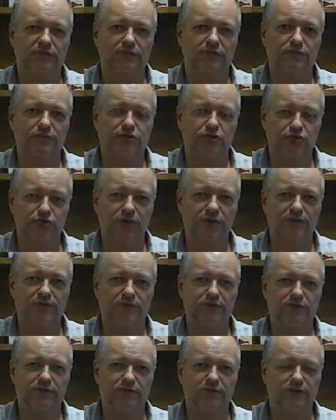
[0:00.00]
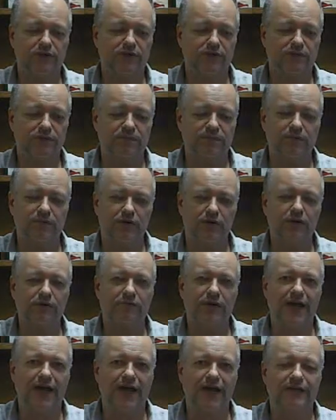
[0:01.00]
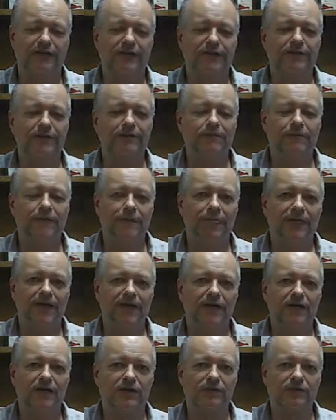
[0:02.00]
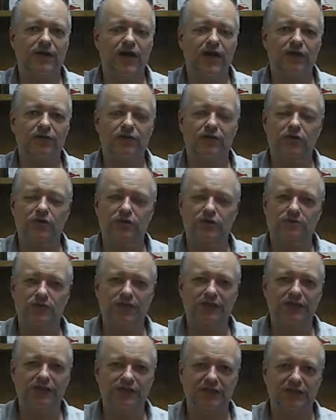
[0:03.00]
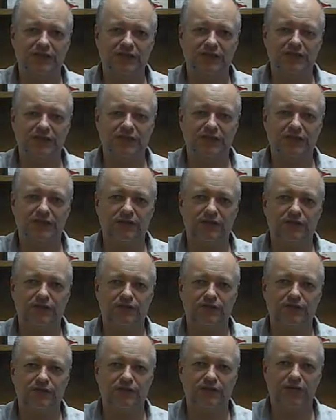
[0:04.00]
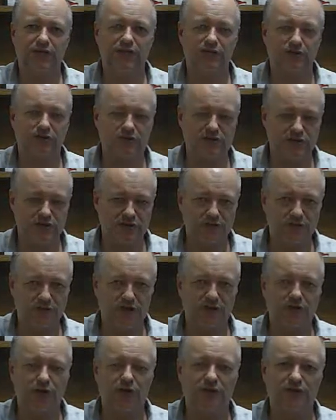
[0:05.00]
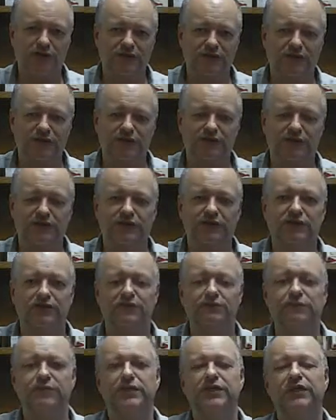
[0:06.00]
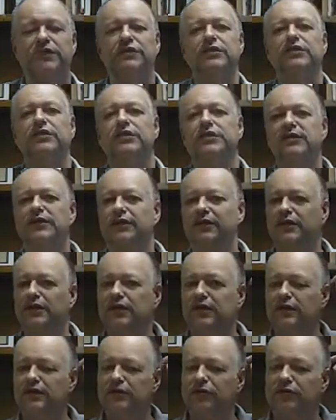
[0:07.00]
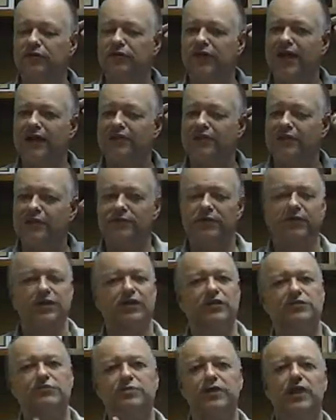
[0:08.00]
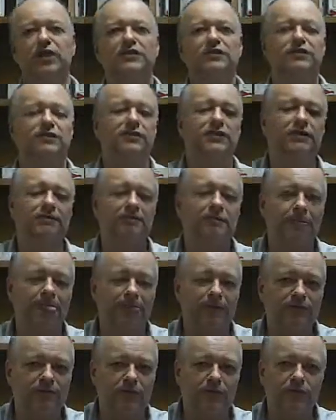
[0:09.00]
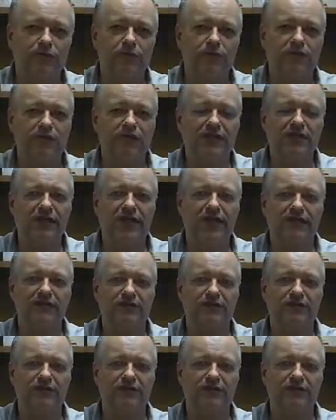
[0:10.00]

script within a dog pack, how they're expressing how the decision-making process is being interacting, being expressed, falls within that